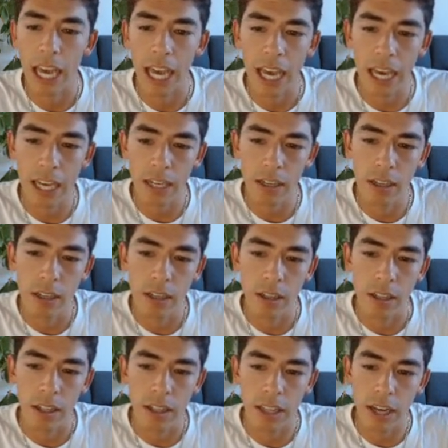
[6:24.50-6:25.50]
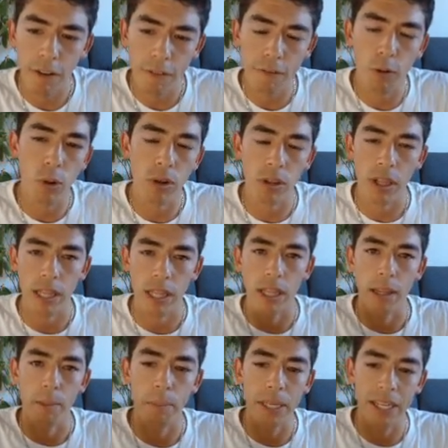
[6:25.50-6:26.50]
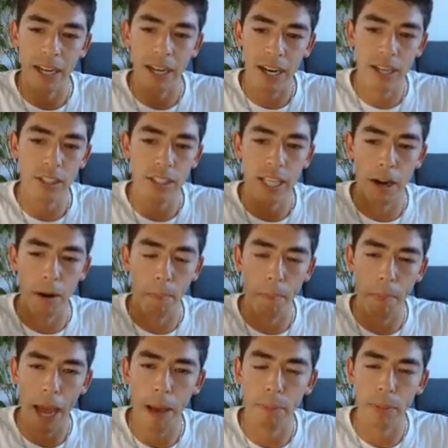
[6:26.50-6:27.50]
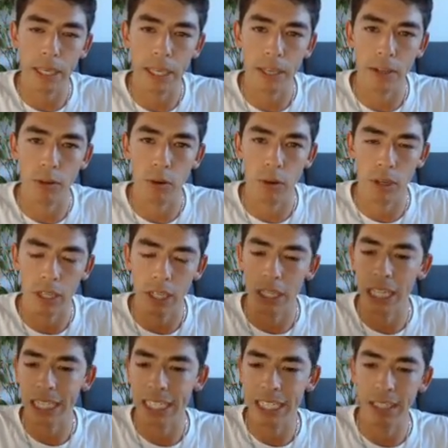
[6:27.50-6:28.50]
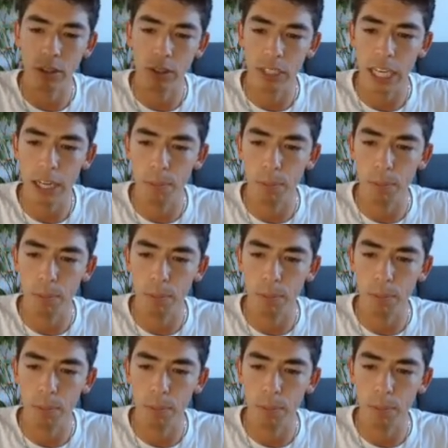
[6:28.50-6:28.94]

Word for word: And therefore, because they are mapping or collecting those data